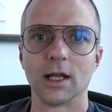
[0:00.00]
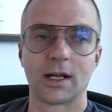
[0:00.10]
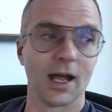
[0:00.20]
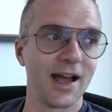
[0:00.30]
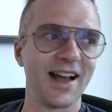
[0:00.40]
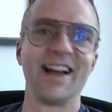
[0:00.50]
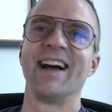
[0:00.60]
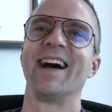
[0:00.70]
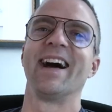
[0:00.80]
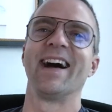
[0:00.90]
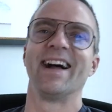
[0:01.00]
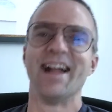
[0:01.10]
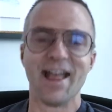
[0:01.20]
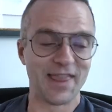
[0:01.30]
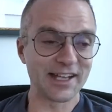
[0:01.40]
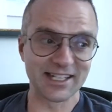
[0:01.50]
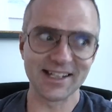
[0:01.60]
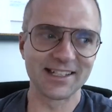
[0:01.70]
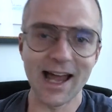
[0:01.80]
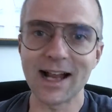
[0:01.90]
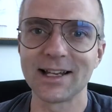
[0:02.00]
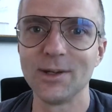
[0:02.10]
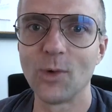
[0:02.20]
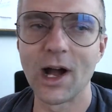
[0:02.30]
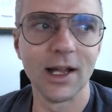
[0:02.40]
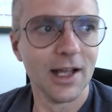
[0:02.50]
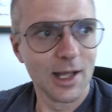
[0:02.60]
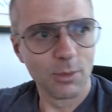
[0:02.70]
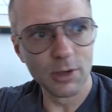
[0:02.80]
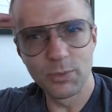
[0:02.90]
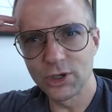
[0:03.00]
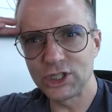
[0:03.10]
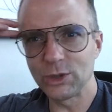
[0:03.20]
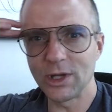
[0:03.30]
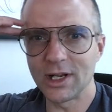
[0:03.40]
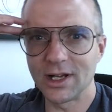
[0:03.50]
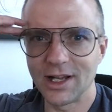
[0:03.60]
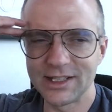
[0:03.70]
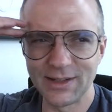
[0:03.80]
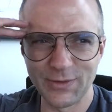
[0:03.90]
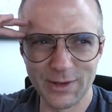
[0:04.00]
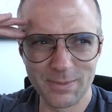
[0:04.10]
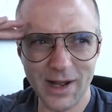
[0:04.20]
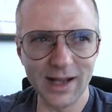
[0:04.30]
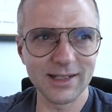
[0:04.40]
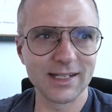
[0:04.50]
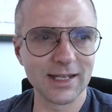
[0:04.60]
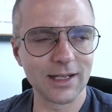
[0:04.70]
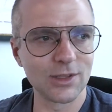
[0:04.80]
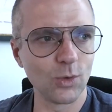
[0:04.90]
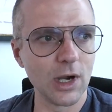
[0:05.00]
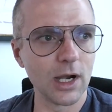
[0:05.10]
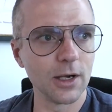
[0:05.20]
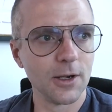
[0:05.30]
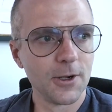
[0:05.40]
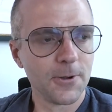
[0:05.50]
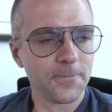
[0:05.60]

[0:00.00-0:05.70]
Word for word: Like, that's exactly why. But it puts you in a, a, different mindset to where,